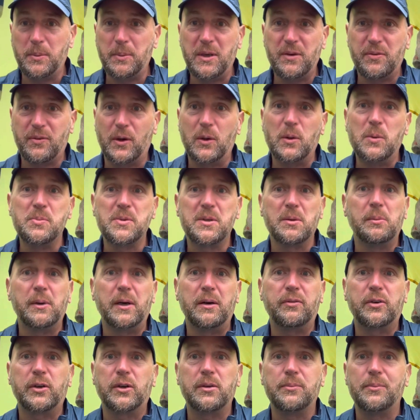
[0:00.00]
wee films and
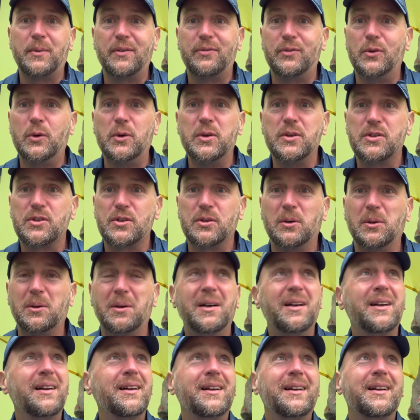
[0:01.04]
whatever on my phone, so
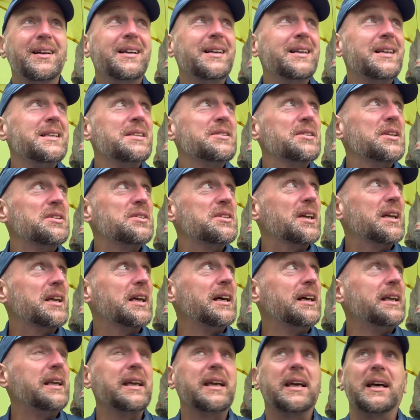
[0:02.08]
since I
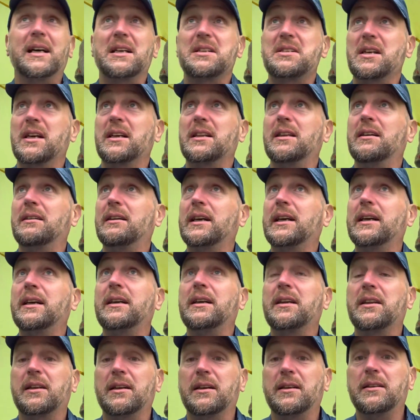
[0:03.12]
can't get a signal or
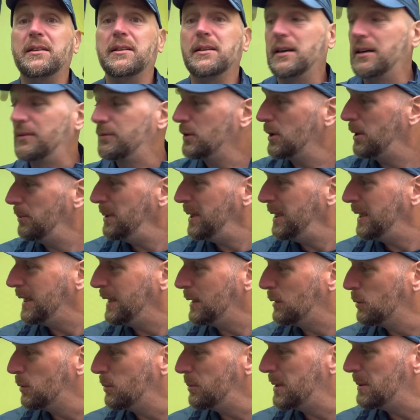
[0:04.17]
anything, I've got a wee
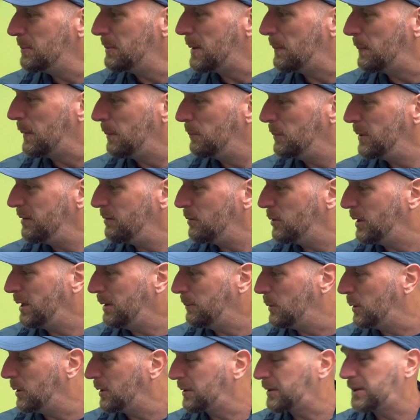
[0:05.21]
radio with me, but I'm not even going to
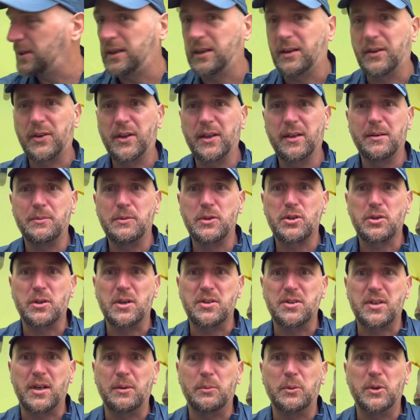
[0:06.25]
bother to me. I think I'm just going
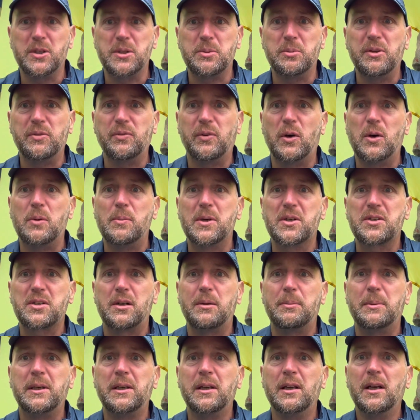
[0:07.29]
to sit and watch a wee film or
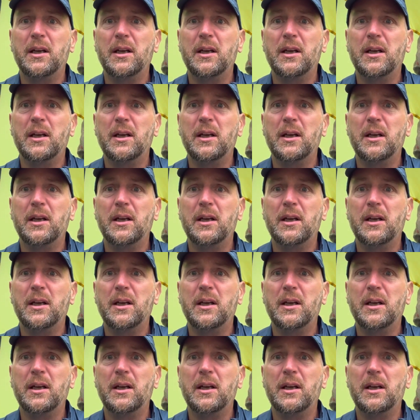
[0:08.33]
something